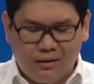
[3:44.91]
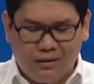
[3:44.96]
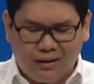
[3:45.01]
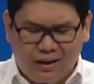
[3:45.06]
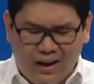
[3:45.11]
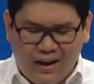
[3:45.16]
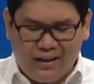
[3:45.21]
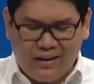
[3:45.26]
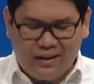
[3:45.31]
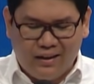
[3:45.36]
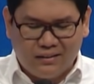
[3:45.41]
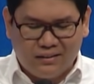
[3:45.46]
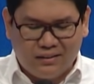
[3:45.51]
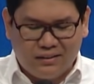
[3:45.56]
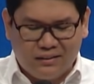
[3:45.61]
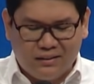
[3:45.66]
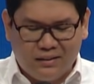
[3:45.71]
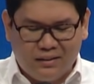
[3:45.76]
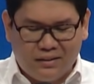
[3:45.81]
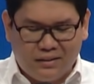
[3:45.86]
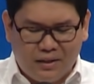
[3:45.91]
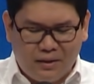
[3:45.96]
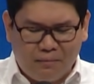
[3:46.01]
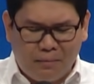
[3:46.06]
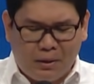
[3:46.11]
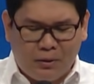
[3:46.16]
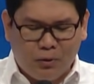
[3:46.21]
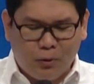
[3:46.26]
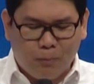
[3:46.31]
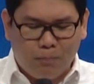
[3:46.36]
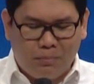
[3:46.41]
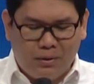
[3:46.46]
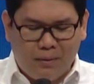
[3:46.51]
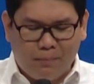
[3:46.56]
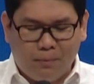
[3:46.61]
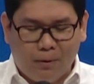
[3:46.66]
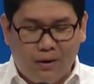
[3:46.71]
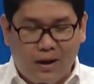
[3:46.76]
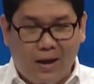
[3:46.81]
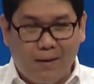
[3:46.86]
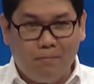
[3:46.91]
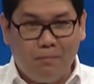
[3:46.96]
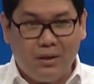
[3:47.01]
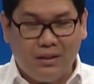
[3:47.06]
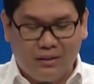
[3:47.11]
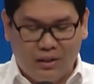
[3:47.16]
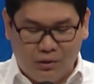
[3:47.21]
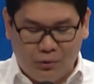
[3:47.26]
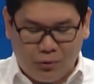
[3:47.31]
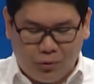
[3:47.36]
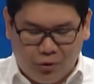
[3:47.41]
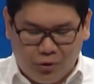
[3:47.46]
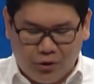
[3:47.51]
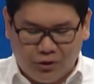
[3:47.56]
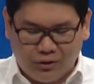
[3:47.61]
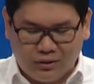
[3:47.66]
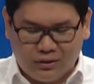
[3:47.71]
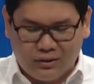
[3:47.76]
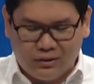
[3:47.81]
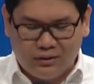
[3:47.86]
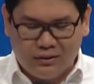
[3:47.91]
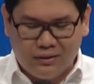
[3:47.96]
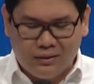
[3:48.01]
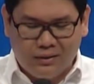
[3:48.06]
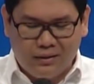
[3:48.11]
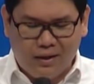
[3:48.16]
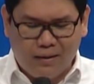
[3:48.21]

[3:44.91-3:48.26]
clients, even to people I meet in courts